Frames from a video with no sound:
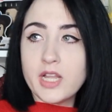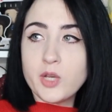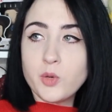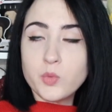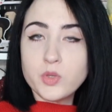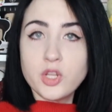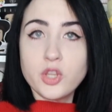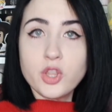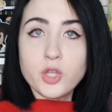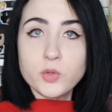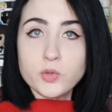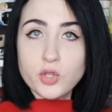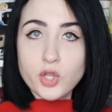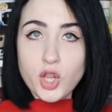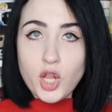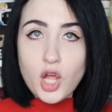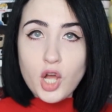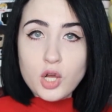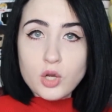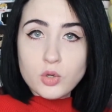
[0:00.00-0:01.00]
like one of those
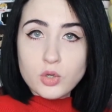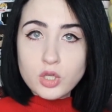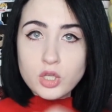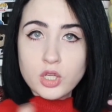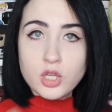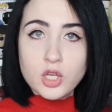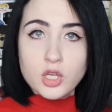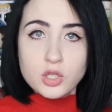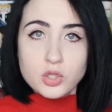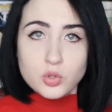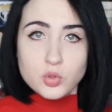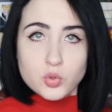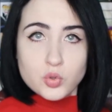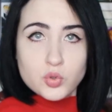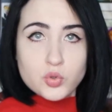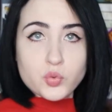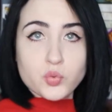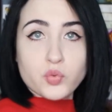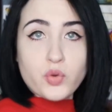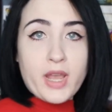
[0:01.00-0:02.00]
long
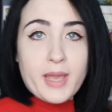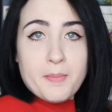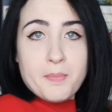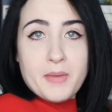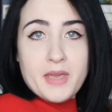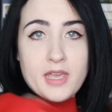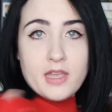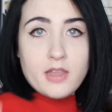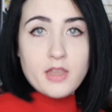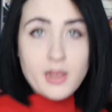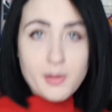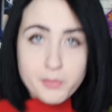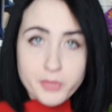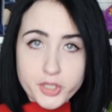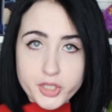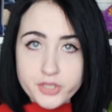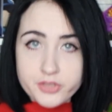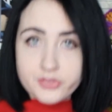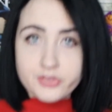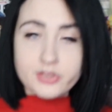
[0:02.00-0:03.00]
drapey
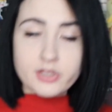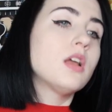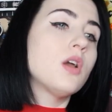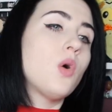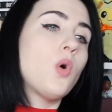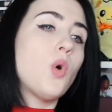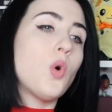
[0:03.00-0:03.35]
numbers.